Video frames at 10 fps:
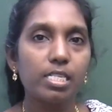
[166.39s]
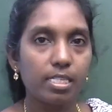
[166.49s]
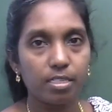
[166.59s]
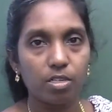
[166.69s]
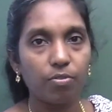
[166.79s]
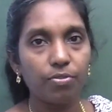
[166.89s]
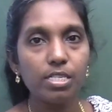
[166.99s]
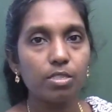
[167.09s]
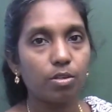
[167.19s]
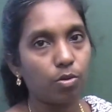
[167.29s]
set of
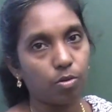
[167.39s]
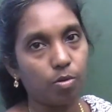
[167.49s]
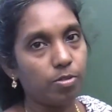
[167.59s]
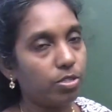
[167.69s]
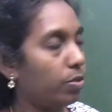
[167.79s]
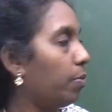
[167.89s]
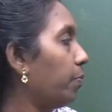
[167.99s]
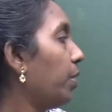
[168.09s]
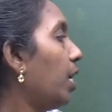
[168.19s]
its chromosome.